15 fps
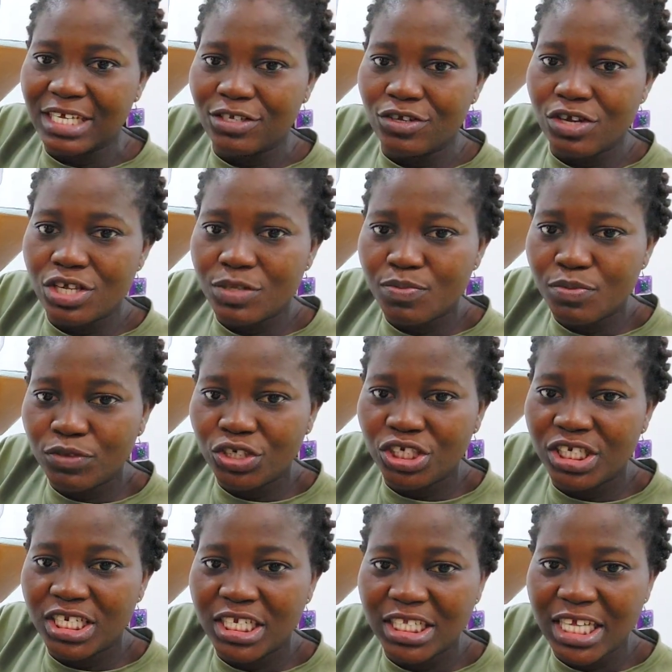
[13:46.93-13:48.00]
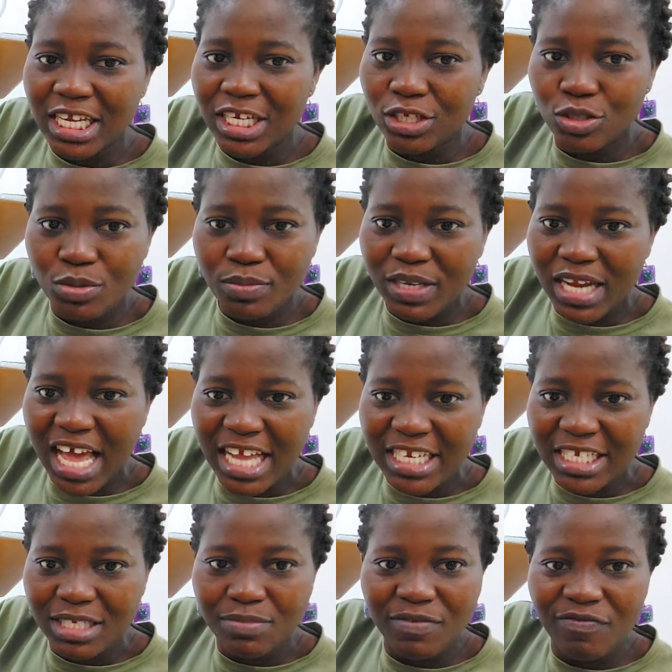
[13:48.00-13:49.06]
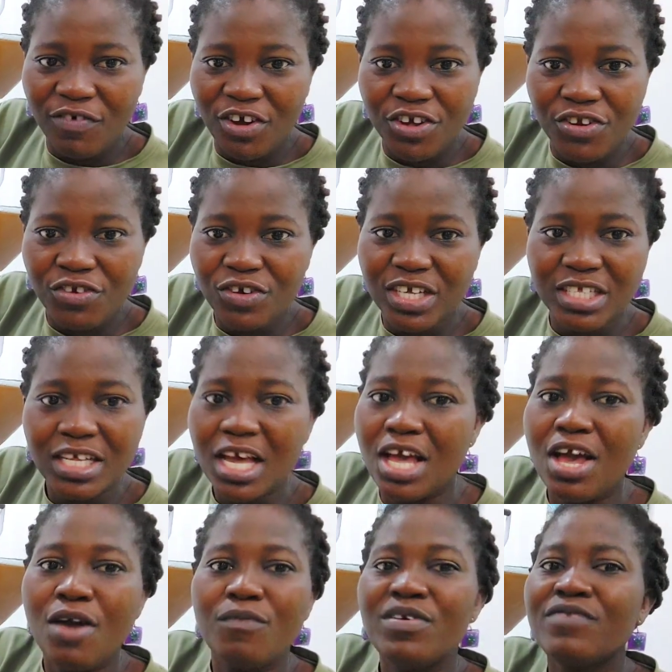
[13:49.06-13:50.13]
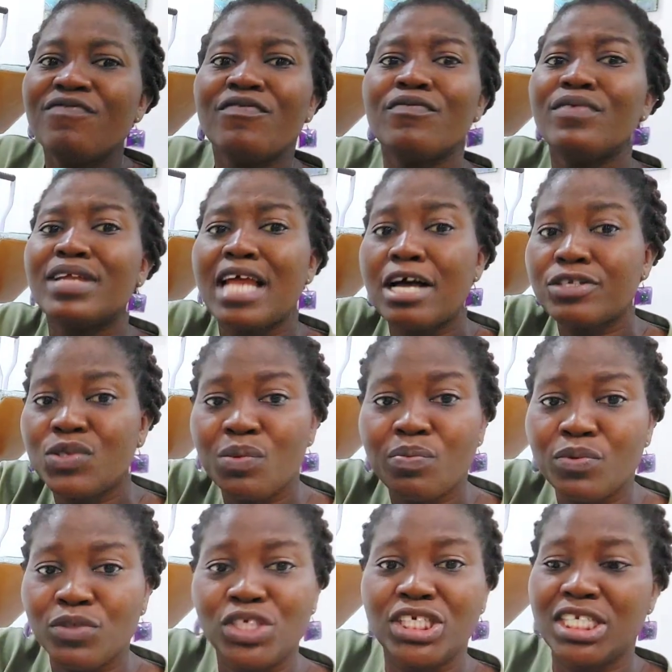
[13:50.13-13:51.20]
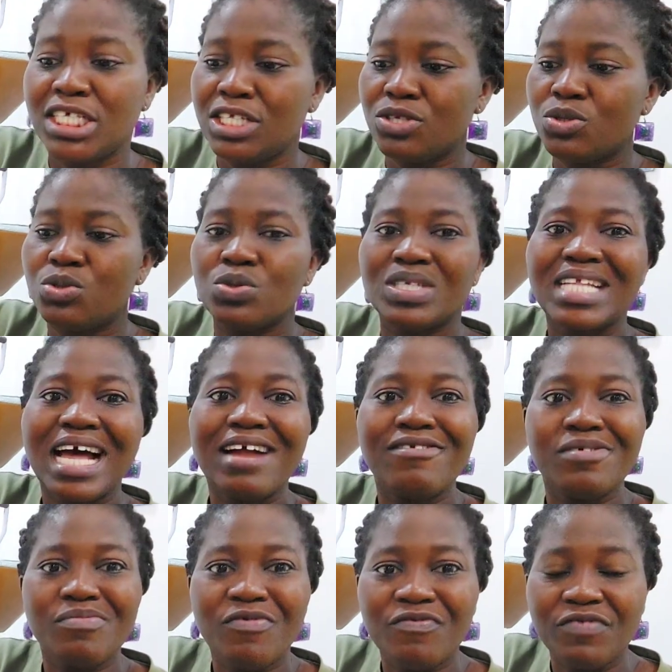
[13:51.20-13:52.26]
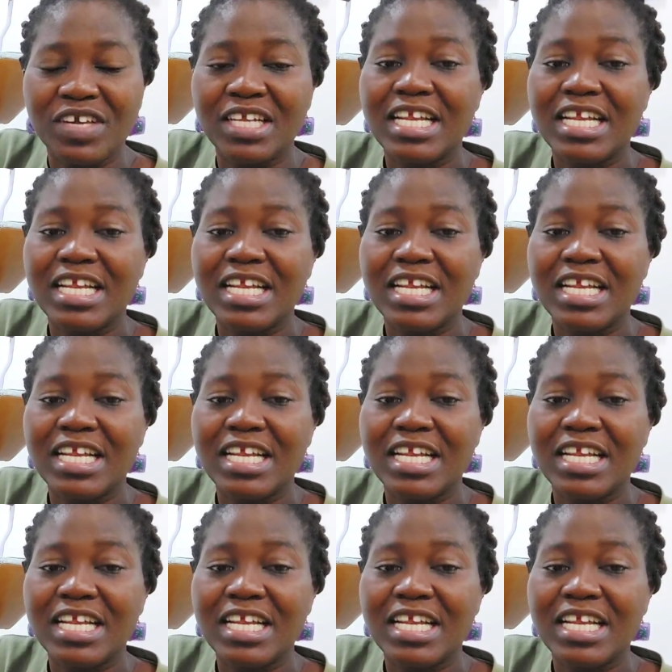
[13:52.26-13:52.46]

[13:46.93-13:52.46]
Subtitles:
just pushing it a little bit like this, before you know it, even without you pushing it, to start removing.